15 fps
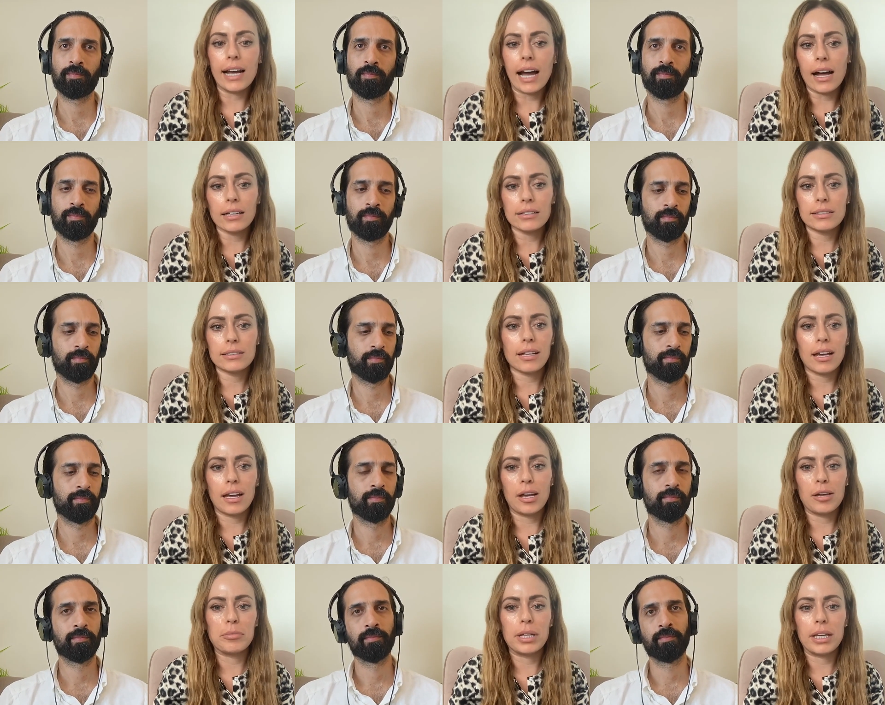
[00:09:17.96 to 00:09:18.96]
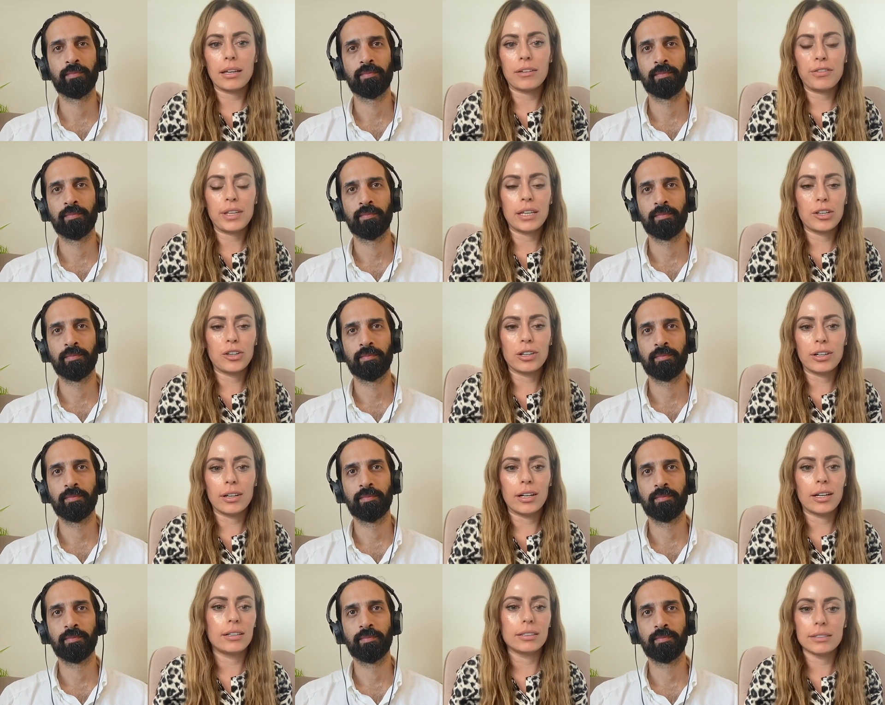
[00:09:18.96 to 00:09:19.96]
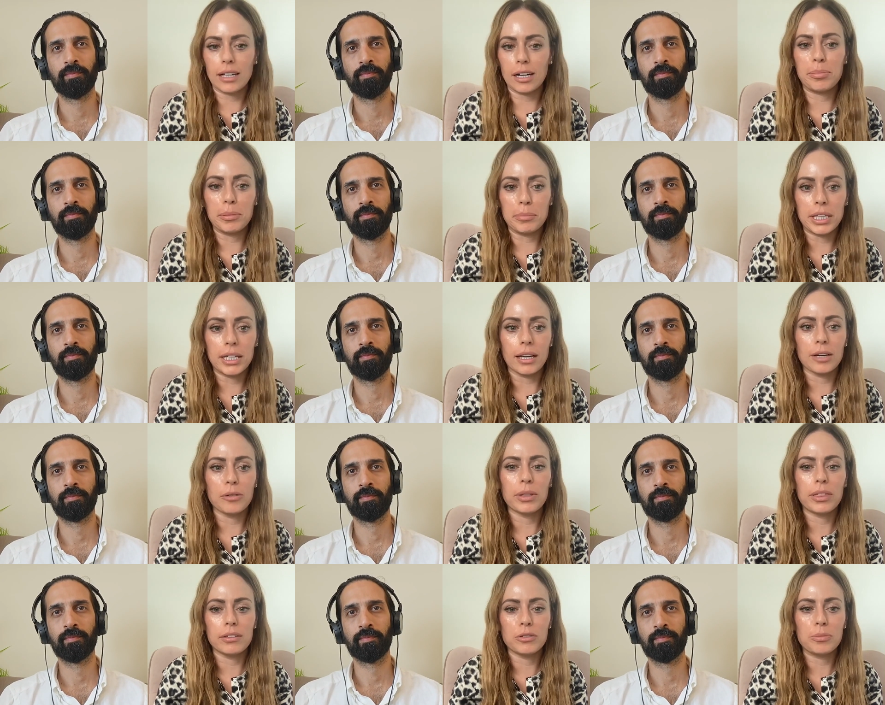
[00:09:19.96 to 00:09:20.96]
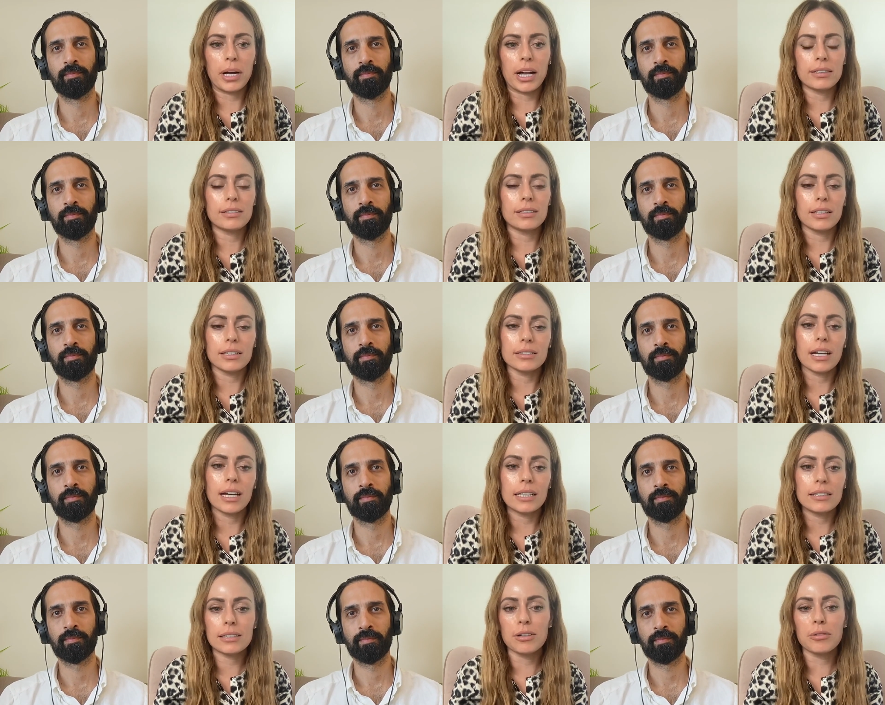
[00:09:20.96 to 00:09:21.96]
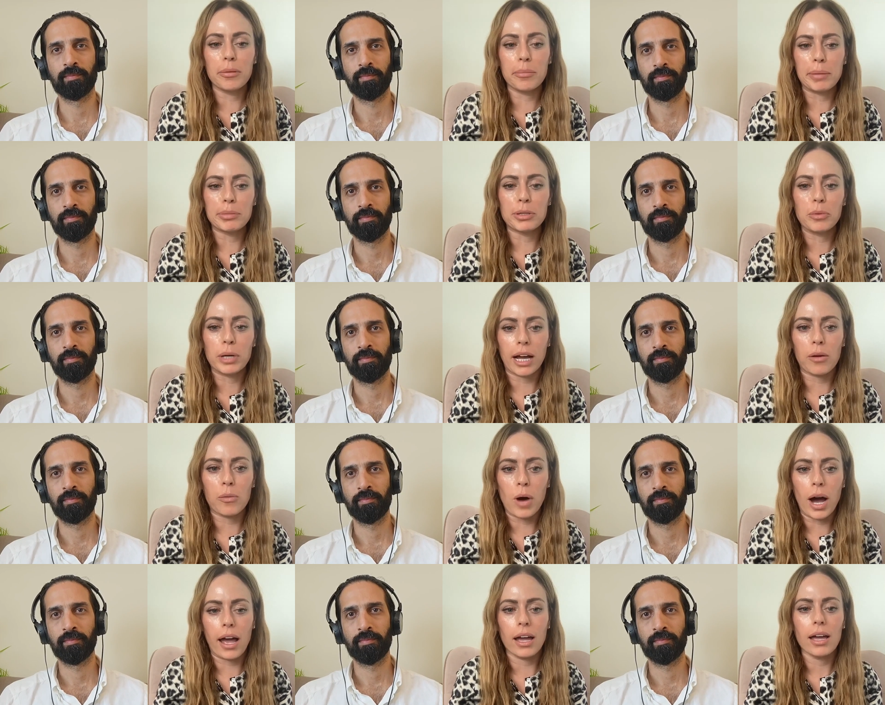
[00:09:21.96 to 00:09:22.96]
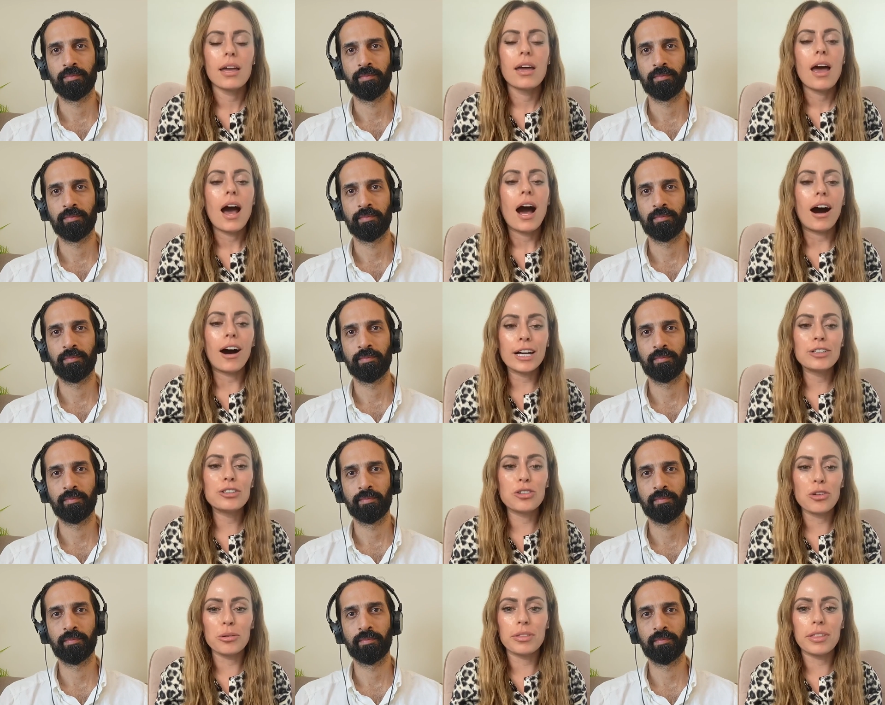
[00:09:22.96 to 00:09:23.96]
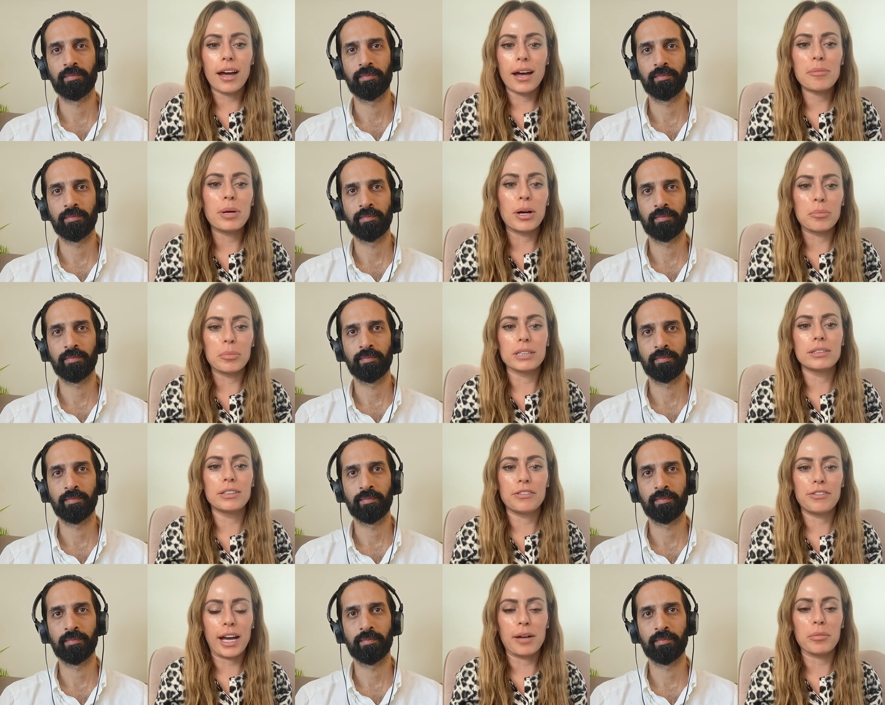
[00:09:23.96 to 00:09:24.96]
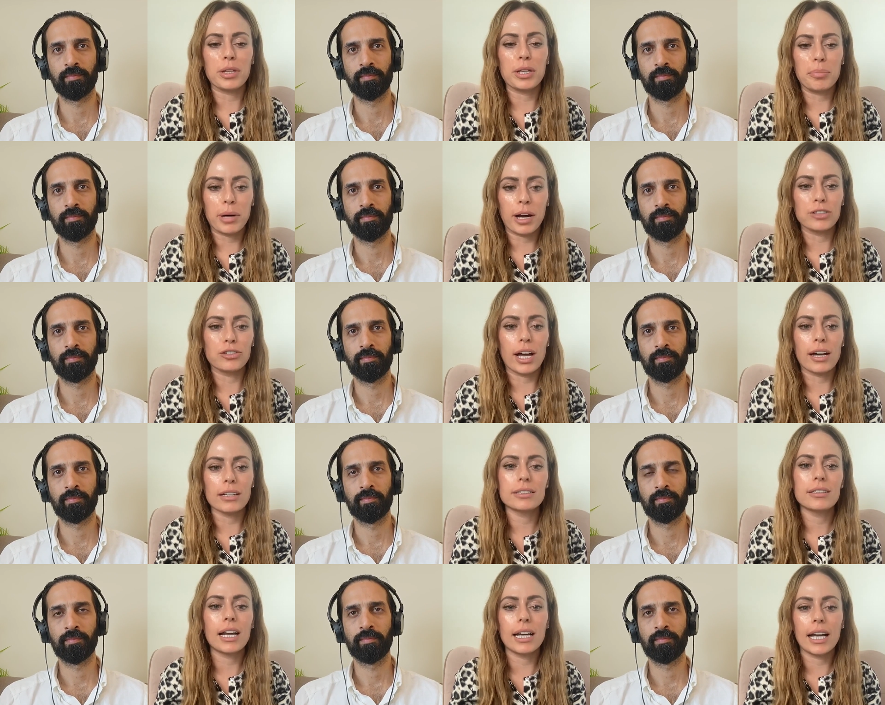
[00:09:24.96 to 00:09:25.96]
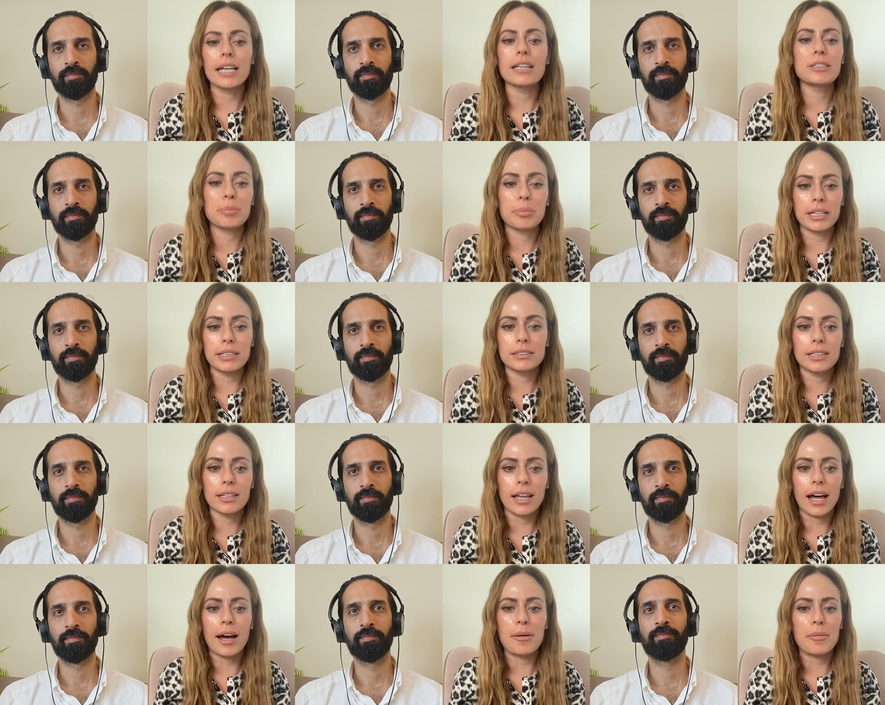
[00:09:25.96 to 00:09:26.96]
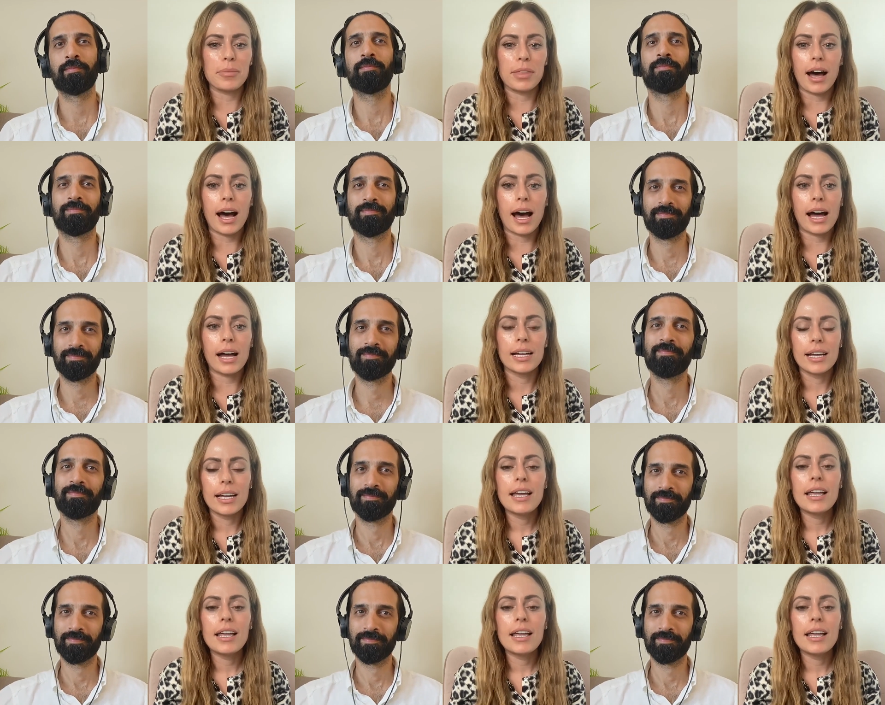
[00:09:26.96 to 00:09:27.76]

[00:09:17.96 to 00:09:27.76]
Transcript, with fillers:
Speaker 1: I asked him if he could set up a meeting with his bosses. And I still remember when I went, I showed them a multifamily project and I explained to them that